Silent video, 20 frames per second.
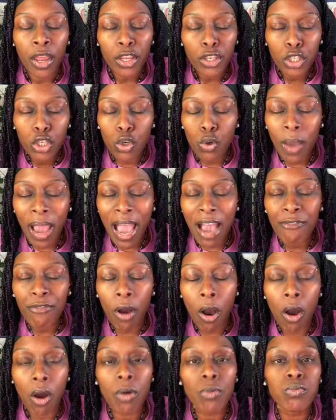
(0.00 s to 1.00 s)
You have
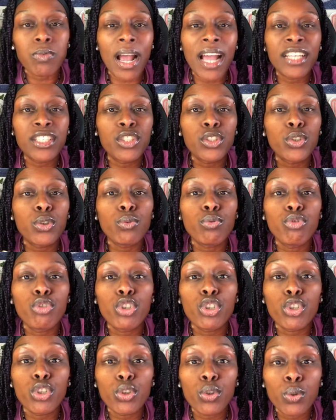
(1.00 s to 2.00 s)
all rights to
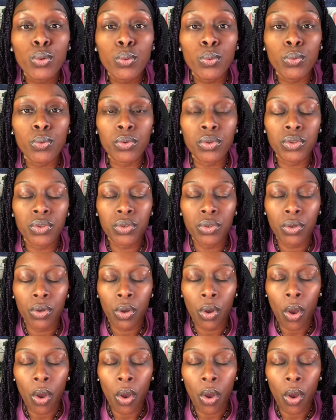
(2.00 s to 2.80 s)
choose